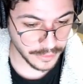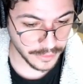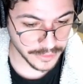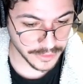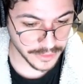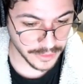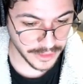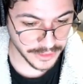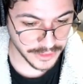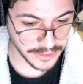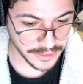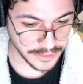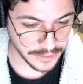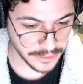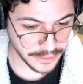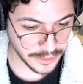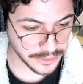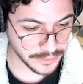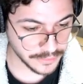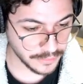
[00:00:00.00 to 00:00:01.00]

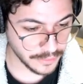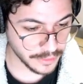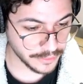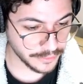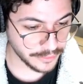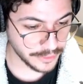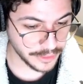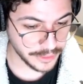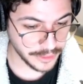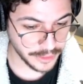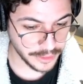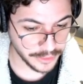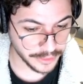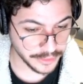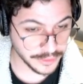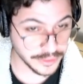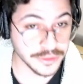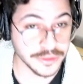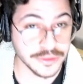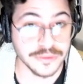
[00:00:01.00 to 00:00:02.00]
let's walk around here
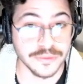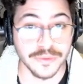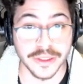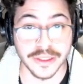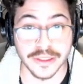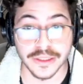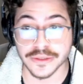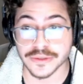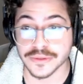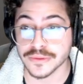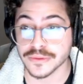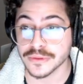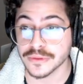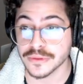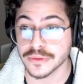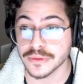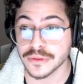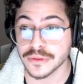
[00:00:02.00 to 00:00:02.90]
just quickly to